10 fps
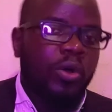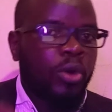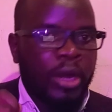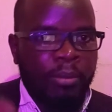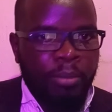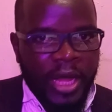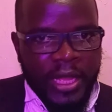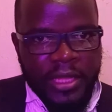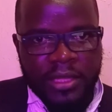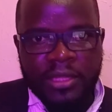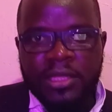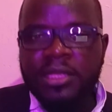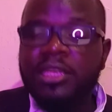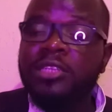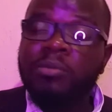or a buy,
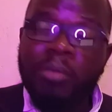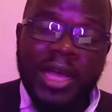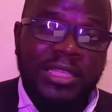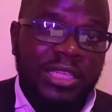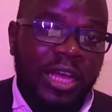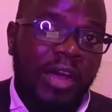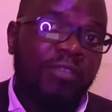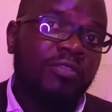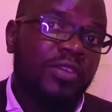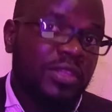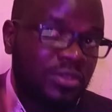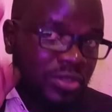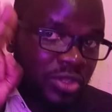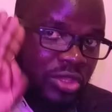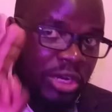it must have
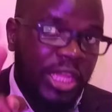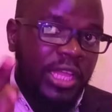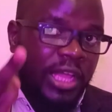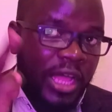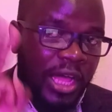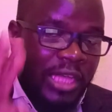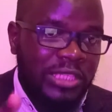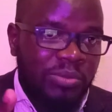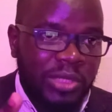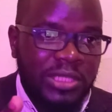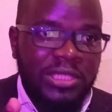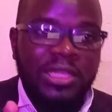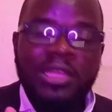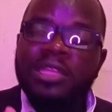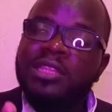three
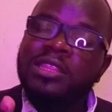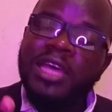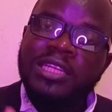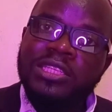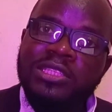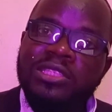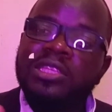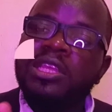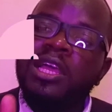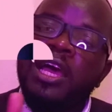aspects. That is,